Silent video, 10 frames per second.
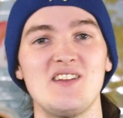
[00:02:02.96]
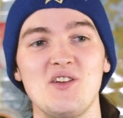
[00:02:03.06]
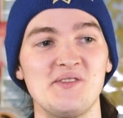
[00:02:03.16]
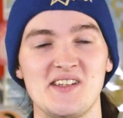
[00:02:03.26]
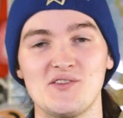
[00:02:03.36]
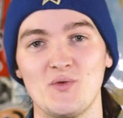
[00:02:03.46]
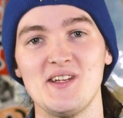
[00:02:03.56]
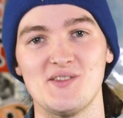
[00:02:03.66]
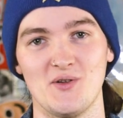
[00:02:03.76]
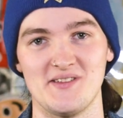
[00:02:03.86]
use his
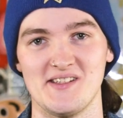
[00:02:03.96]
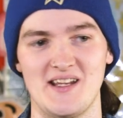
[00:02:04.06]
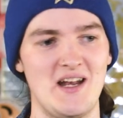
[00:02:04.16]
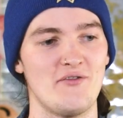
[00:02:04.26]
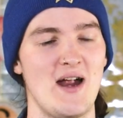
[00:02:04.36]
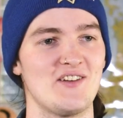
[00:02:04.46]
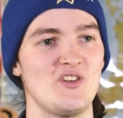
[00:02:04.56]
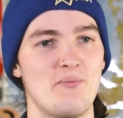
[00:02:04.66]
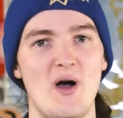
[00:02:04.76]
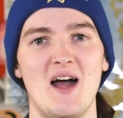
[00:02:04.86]
resources. I never
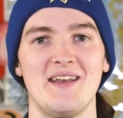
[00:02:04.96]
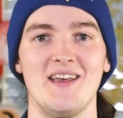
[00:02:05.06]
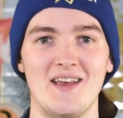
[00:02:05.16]
actually bought